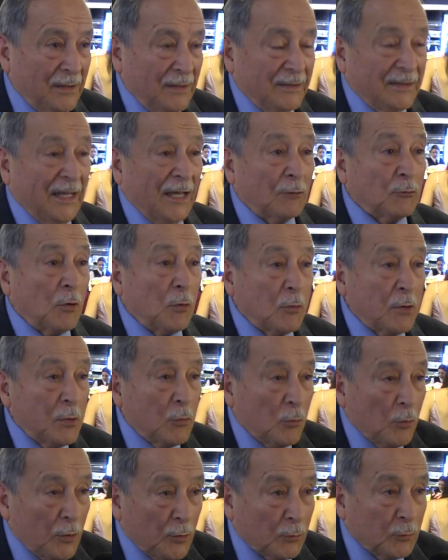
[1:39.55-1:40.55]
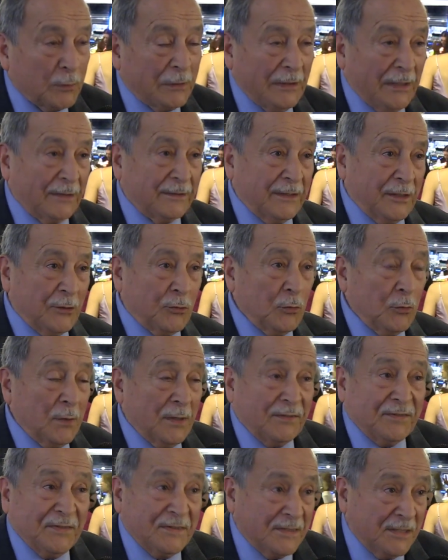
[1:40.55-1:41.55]
That's what we work with Latincouver
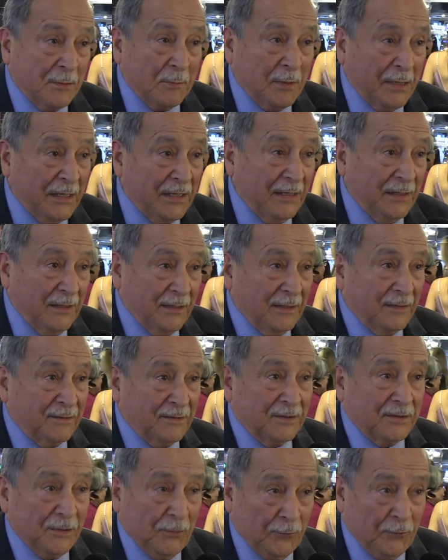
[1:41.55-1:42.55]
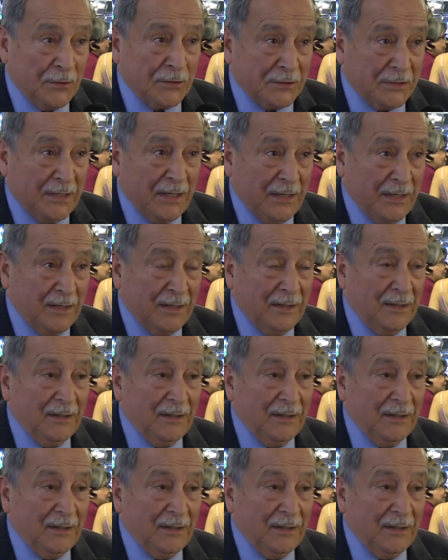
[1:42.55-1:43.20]
since the beginning, since the first day,